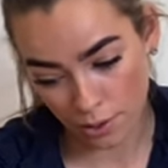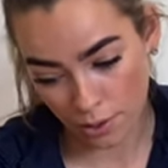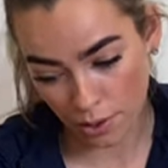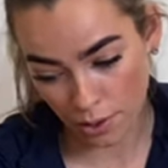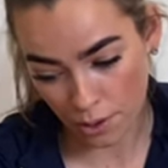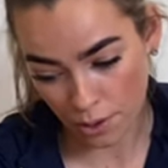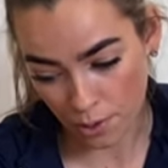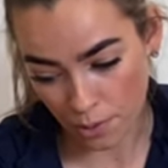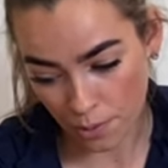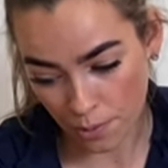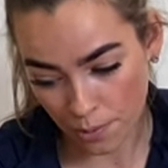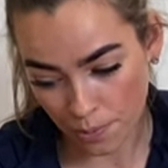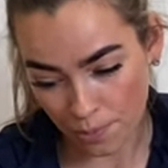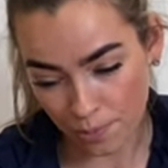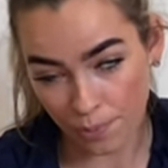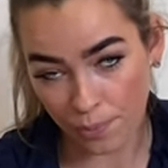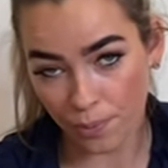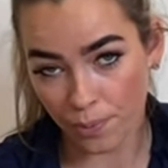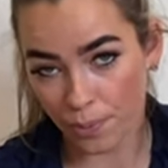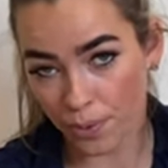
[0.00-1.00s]
to
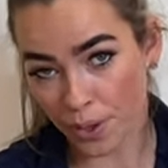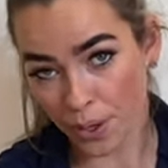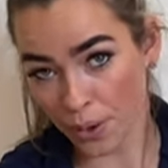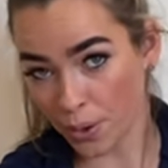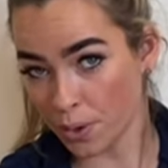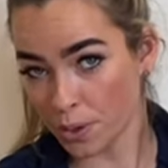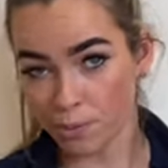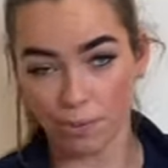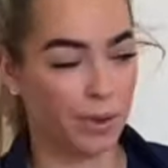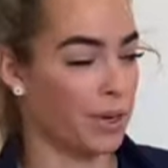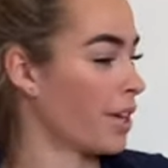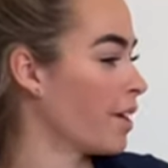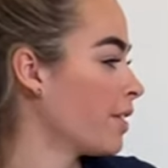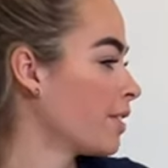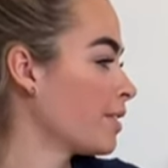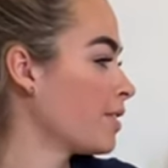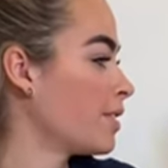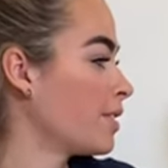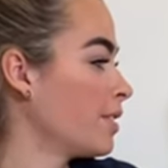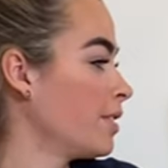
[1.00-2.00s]
the horse
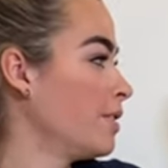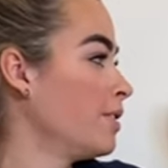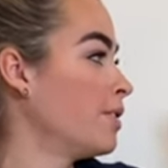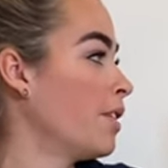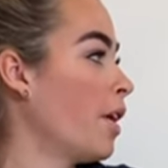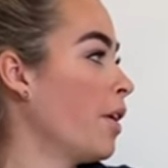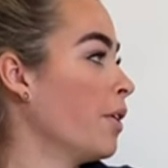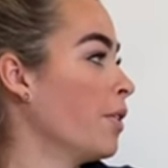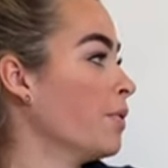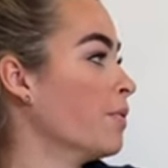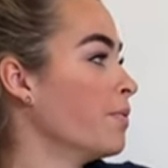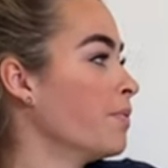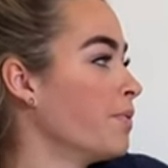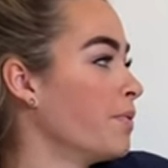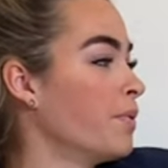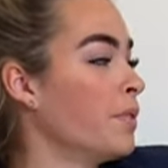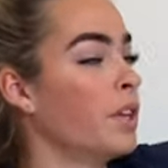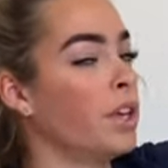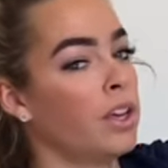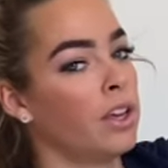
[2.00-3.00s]
products. So,
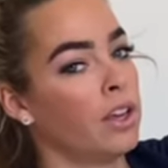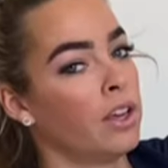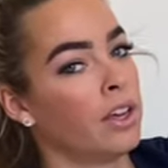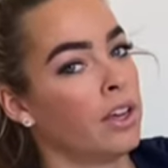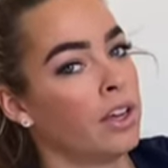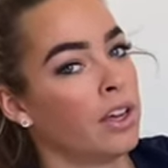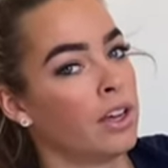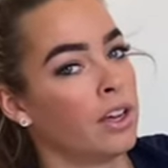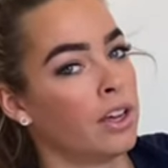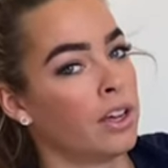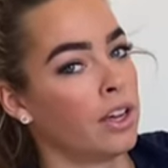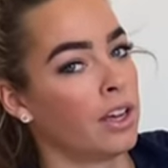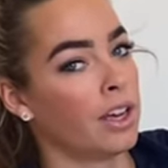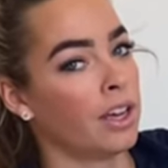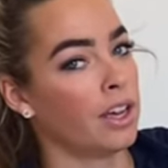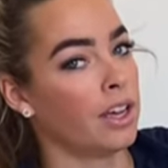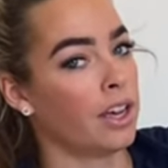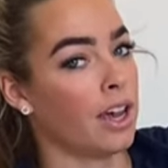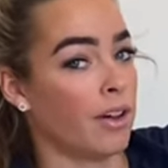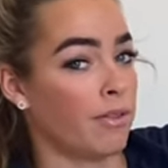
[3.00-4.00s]

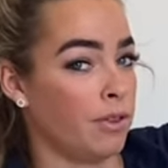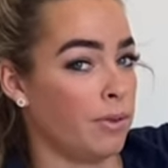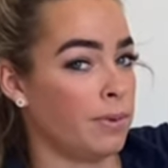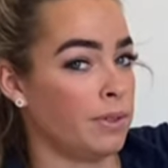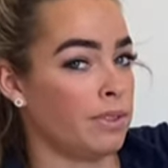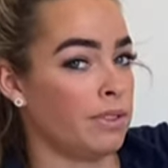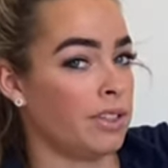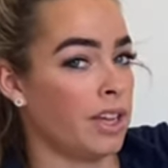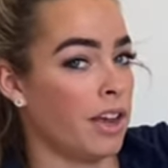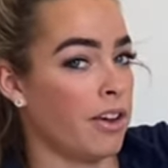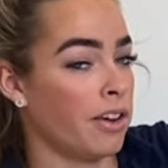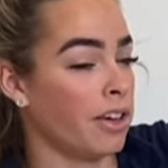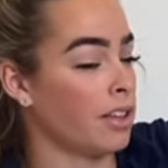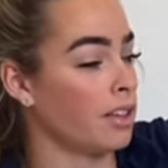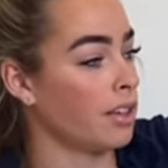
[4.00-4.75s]
have you been staring at